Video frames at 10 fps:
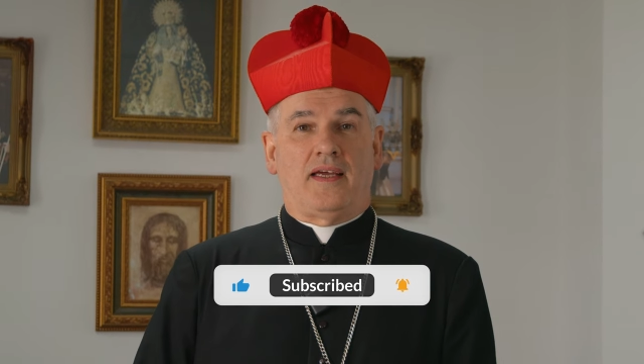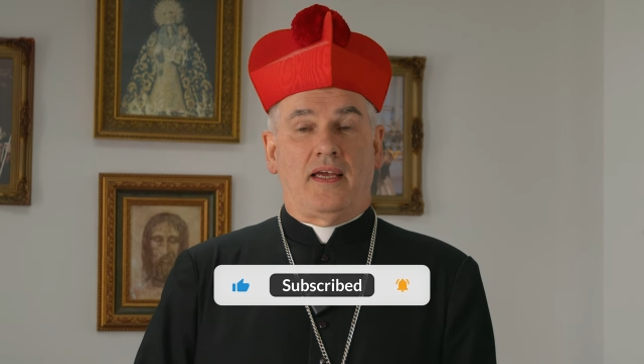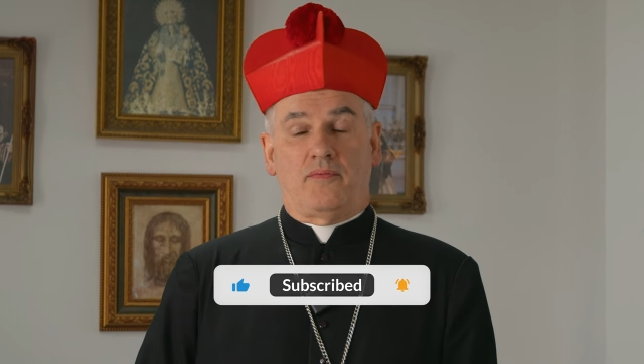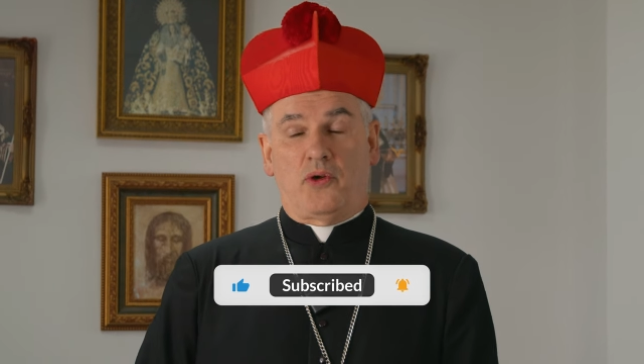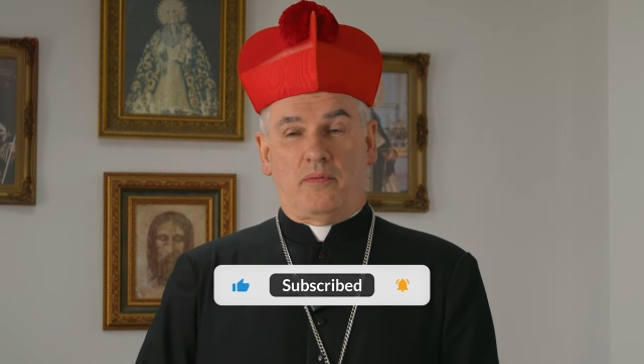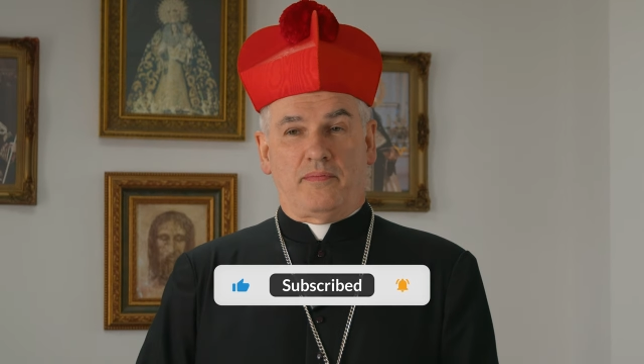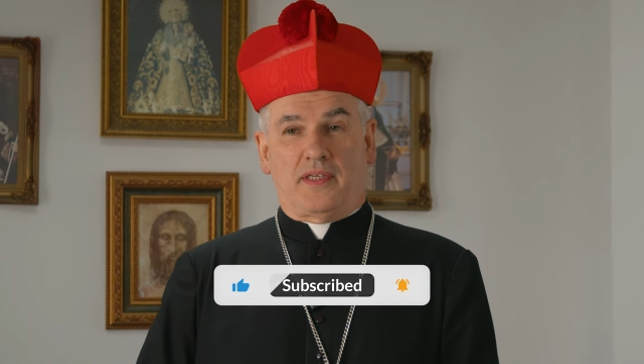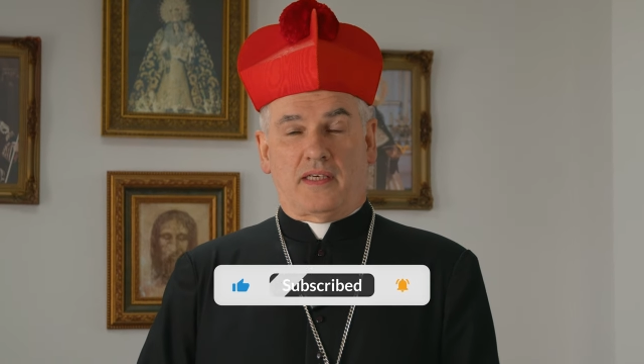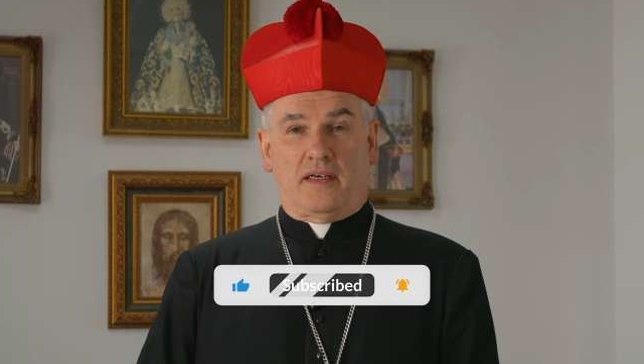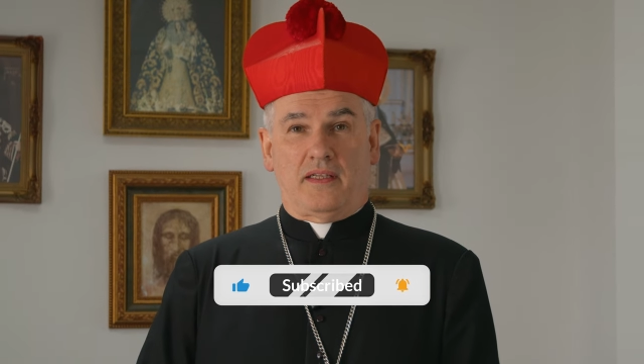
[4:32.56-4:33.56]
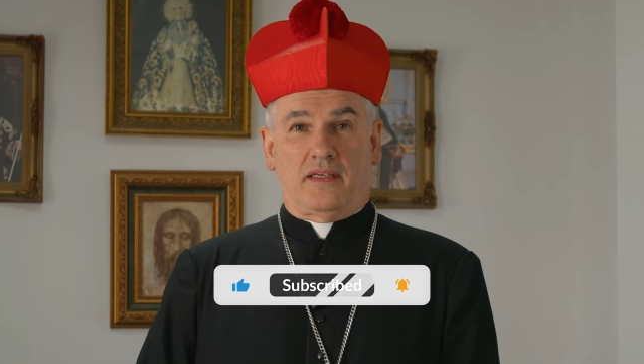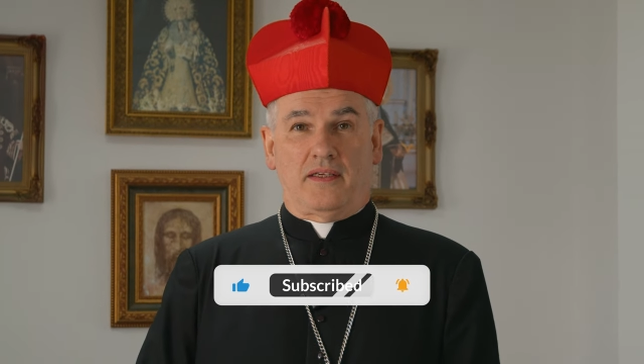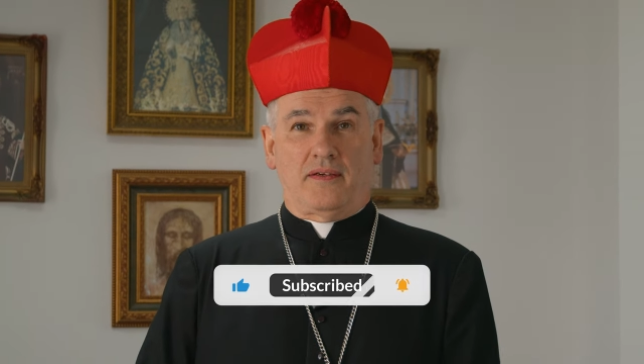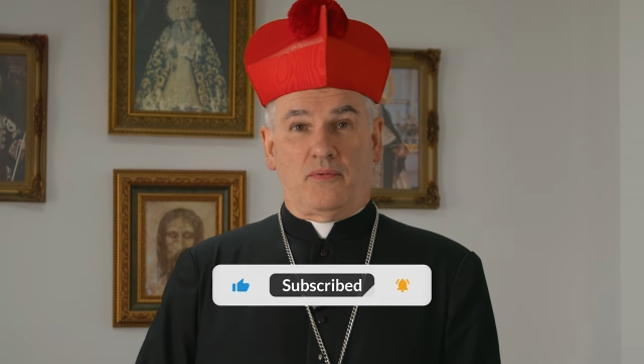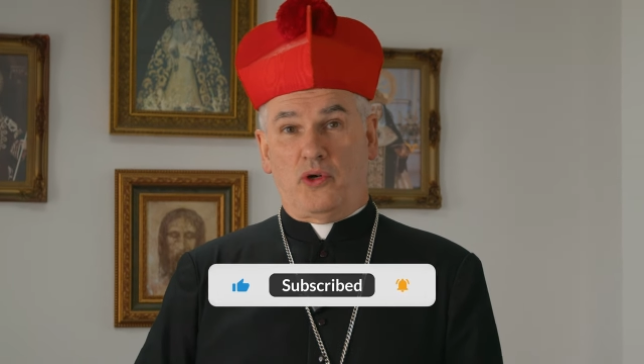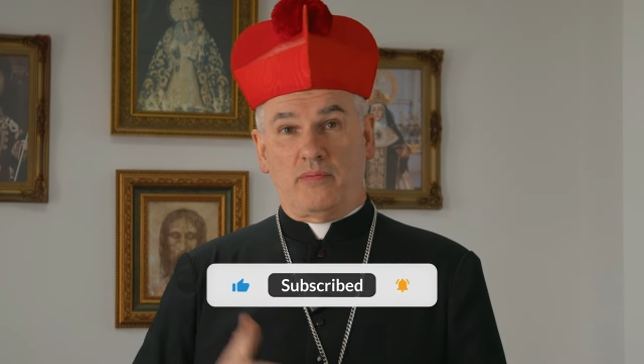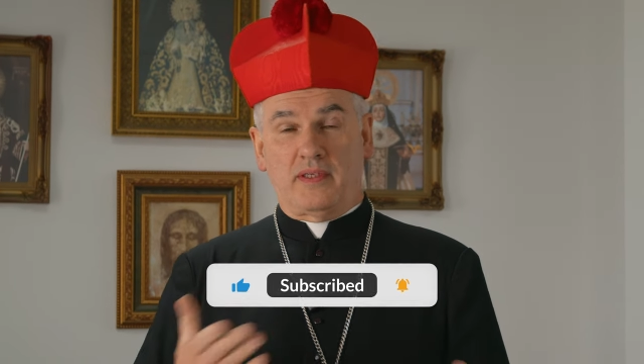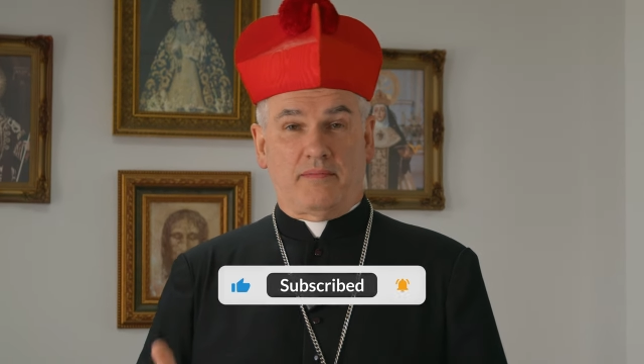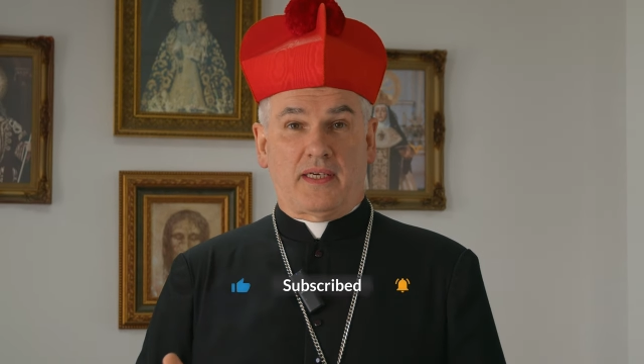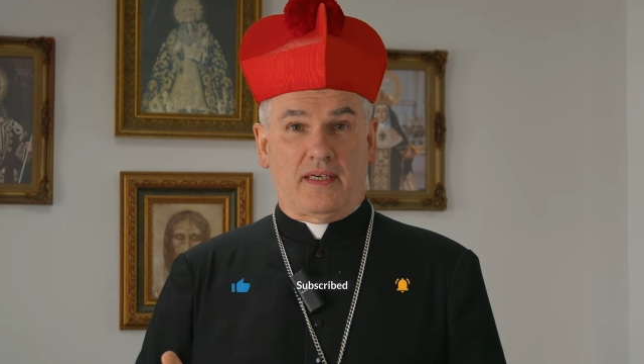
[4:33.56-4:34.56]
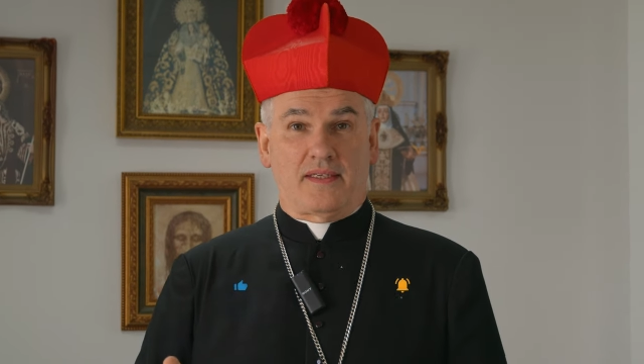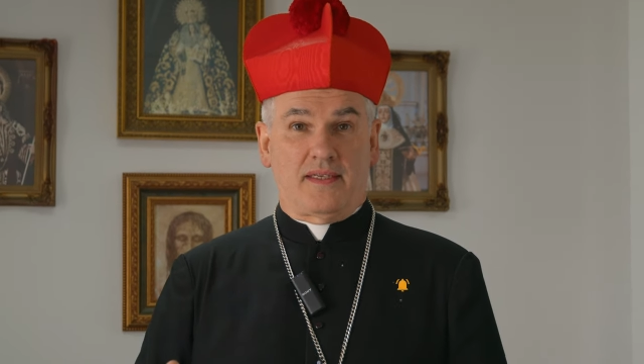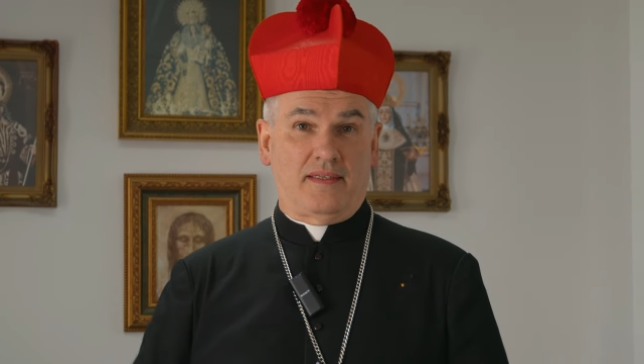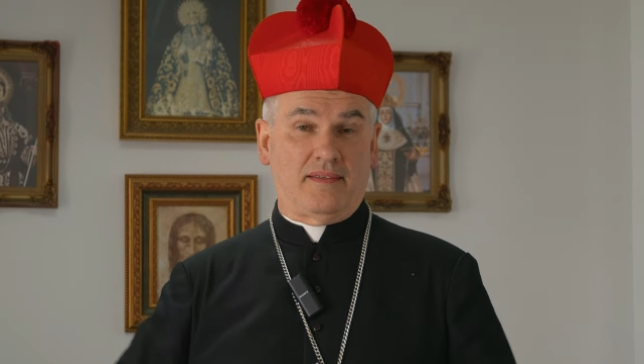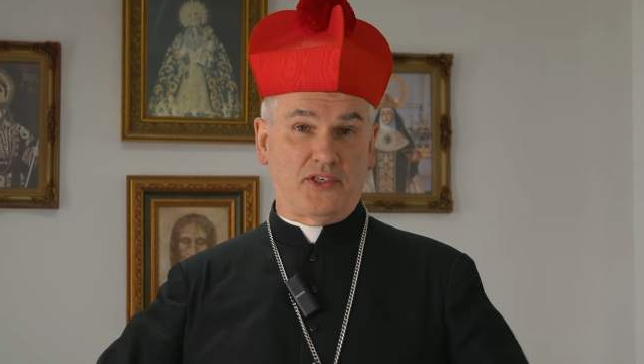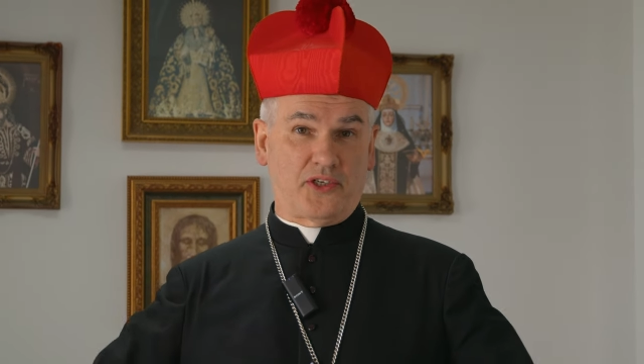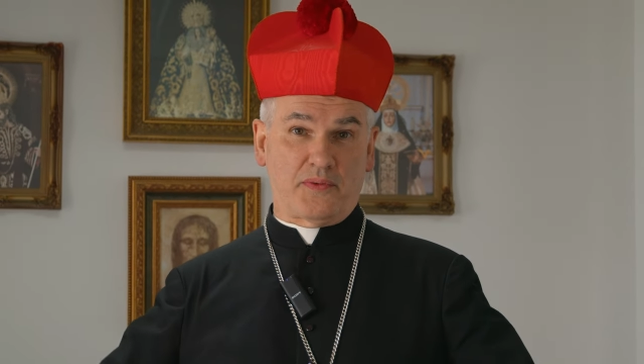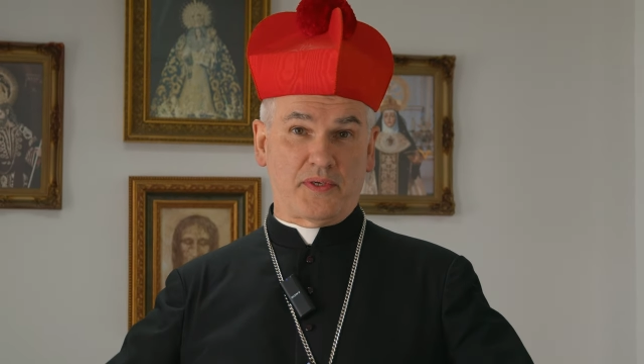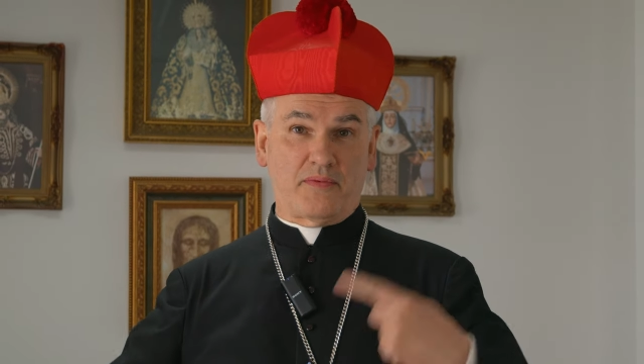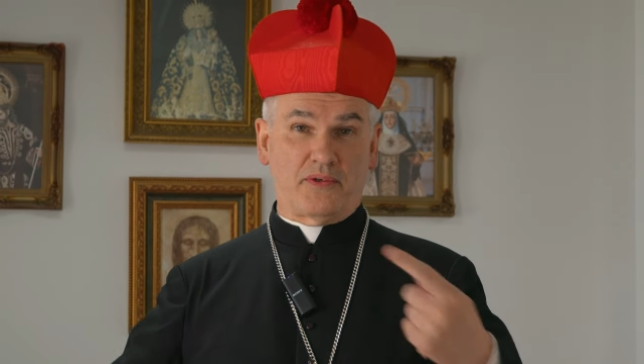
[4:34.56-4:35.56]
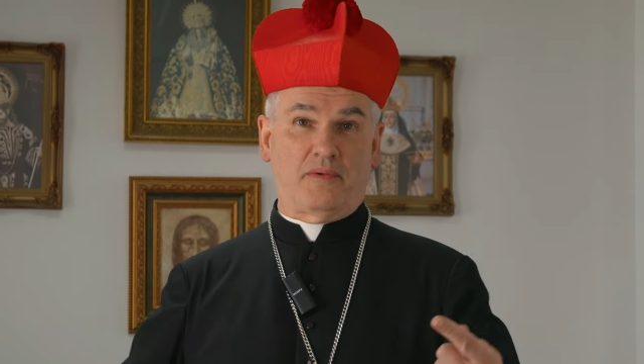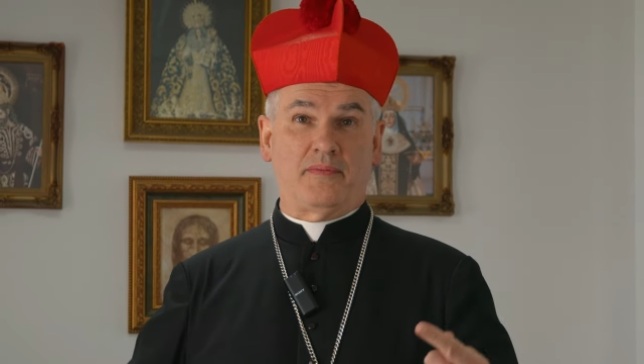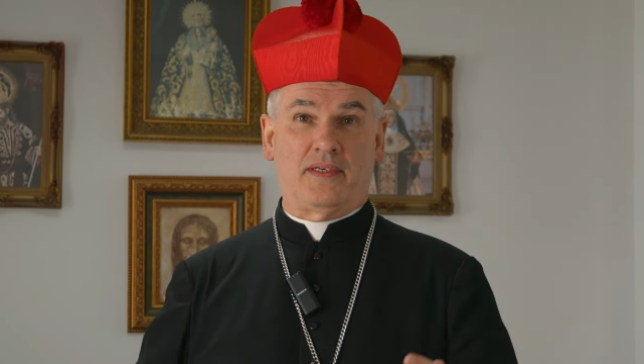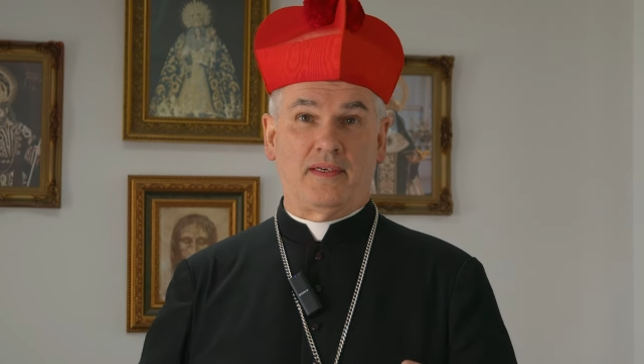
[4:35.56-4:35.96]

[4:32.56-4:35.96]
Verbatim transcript: In Rome, they called it Roman because the church was in Rome.